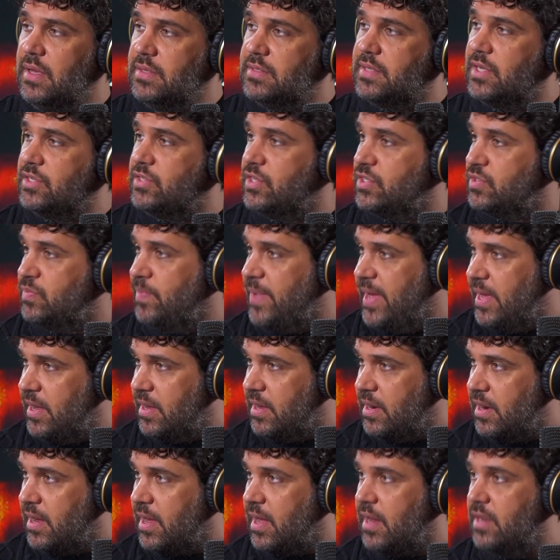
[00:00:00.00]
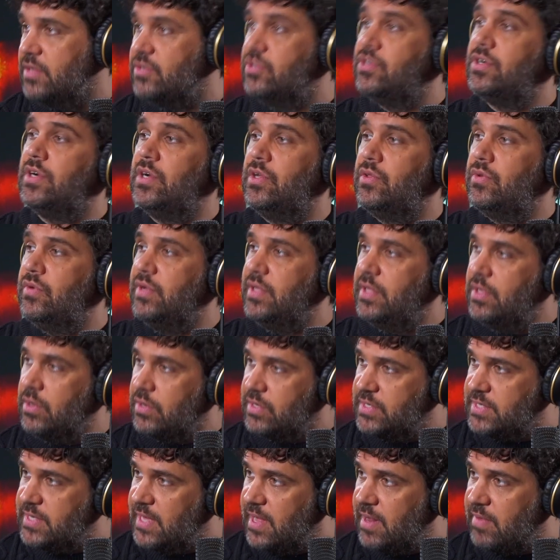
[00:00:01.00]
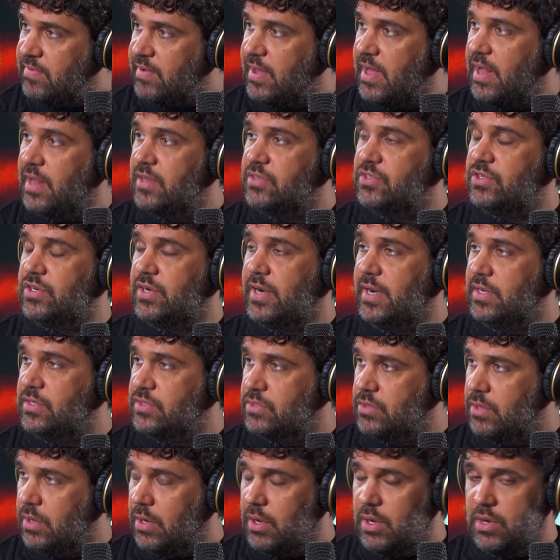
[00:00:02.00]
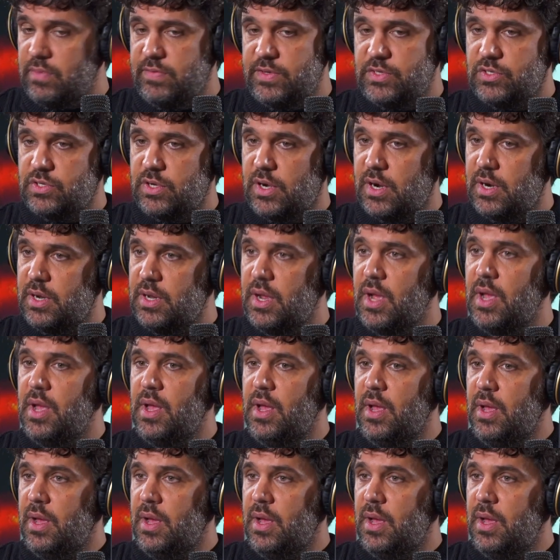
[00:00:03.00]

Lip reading: such as maker culture, do-it-yourself culture, and so on, which are,